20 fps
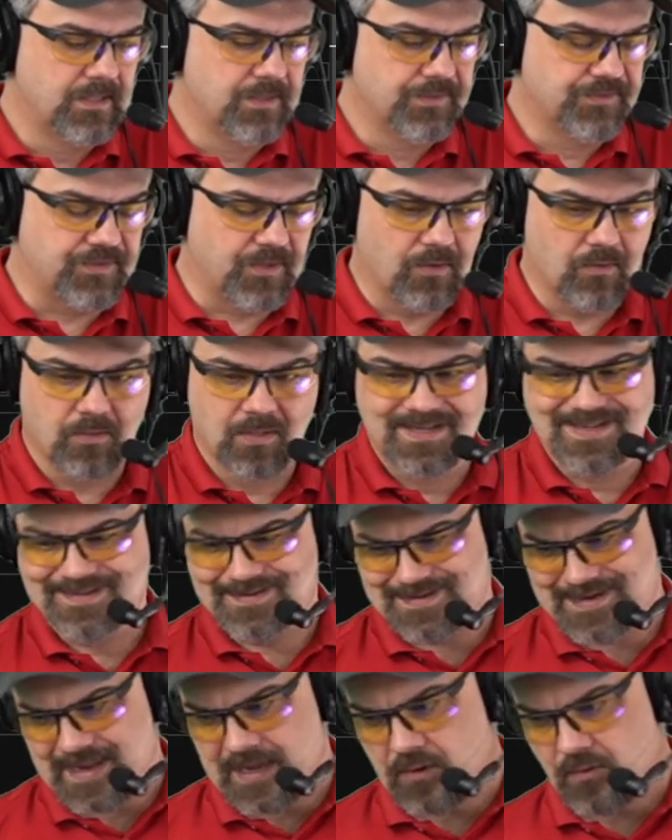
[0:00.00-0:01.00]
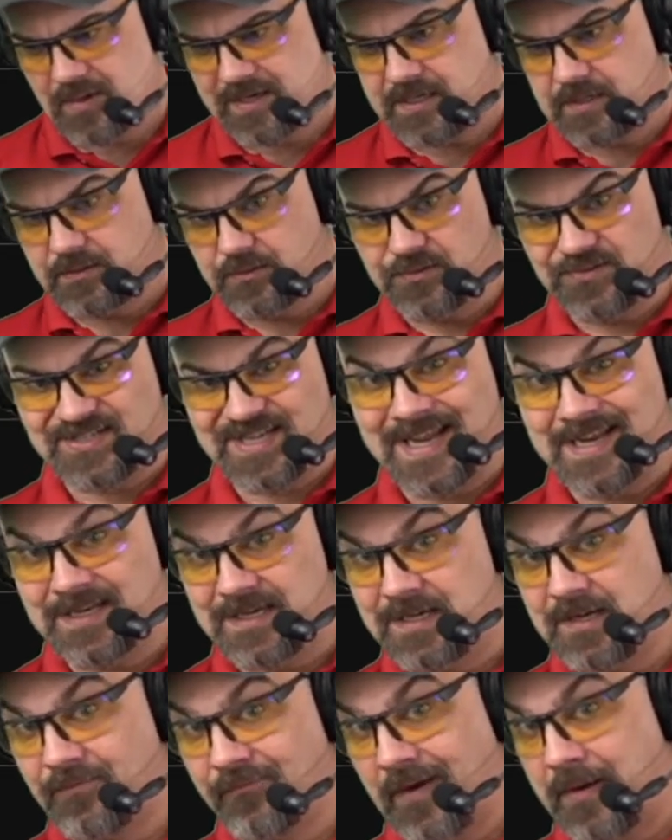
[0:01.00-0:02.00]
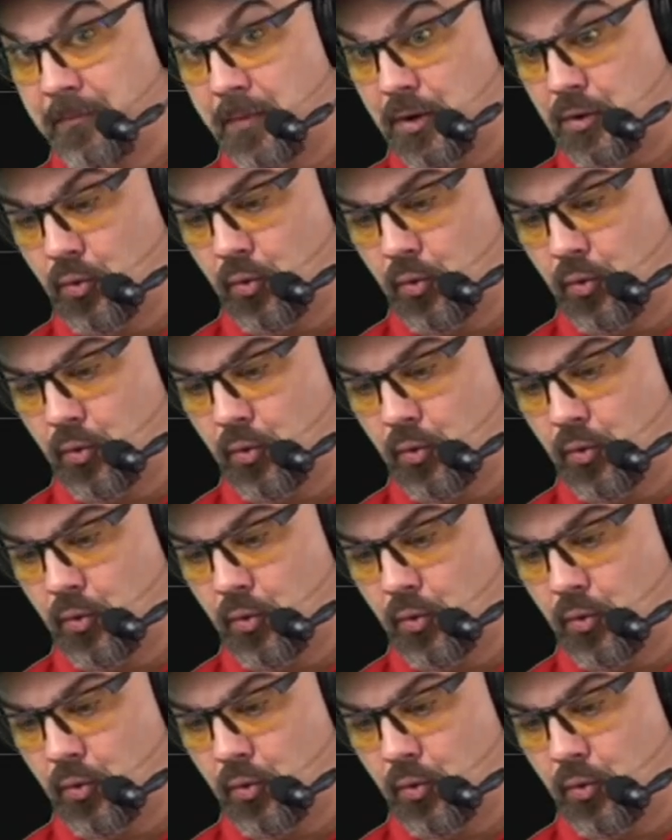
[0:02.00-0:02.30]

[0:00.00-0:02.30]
So now I can use Entity Framework